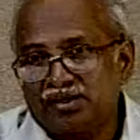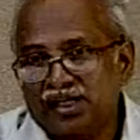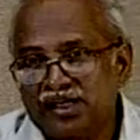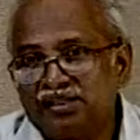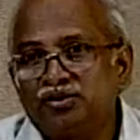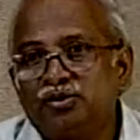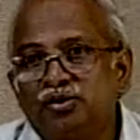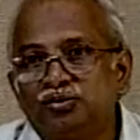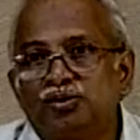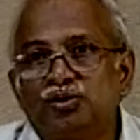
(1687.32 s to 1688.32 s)
carry the
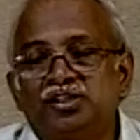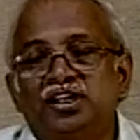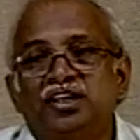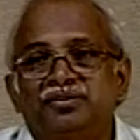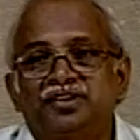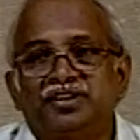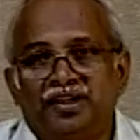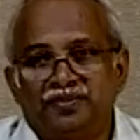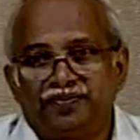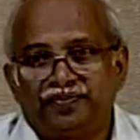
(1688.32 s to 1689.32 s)
whole flotilla every time.
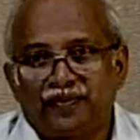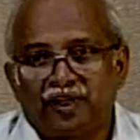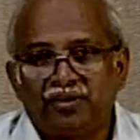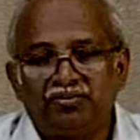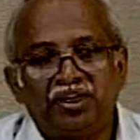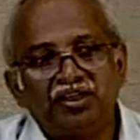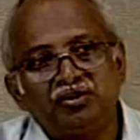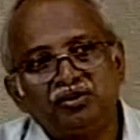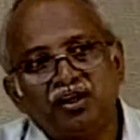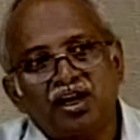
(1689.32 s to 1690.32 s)
Depending
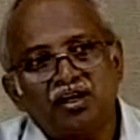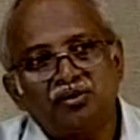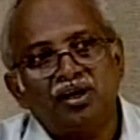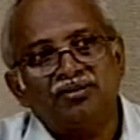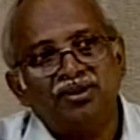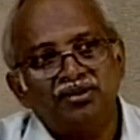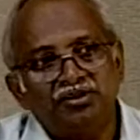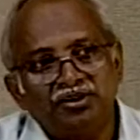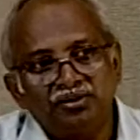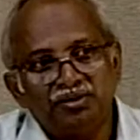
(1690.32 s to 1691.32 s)
on your cargo
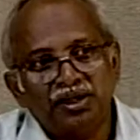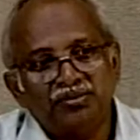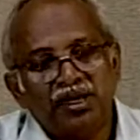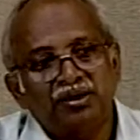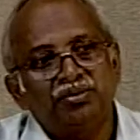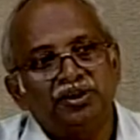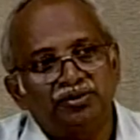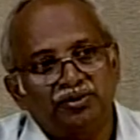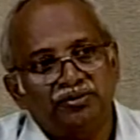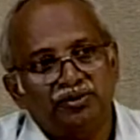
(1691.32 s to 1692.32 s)
availability, you can manipulate
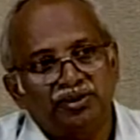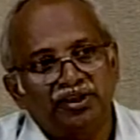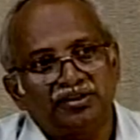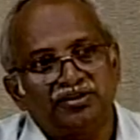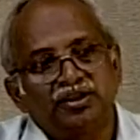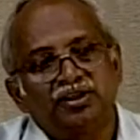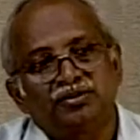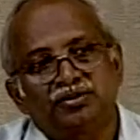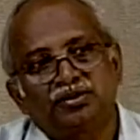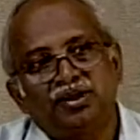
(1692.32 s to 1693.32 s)
your flotillas,
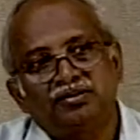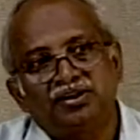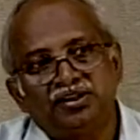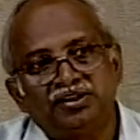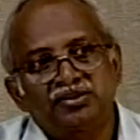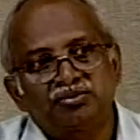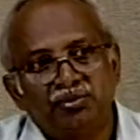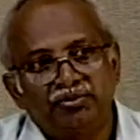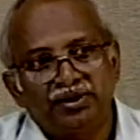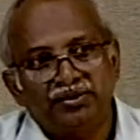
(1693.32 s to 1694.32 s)
so you have the least
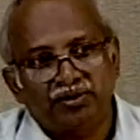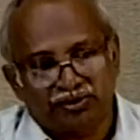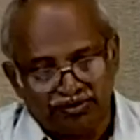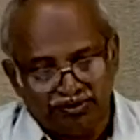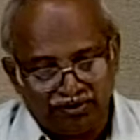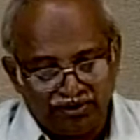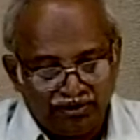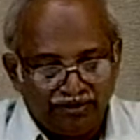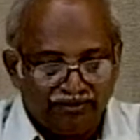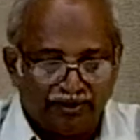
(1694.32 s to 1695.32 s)
movement possible
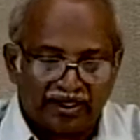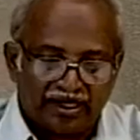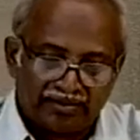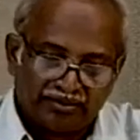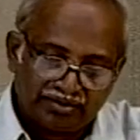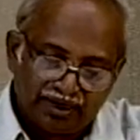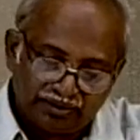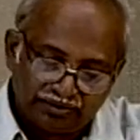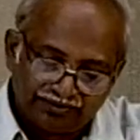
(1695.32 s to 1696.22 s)
for carriage of cargo.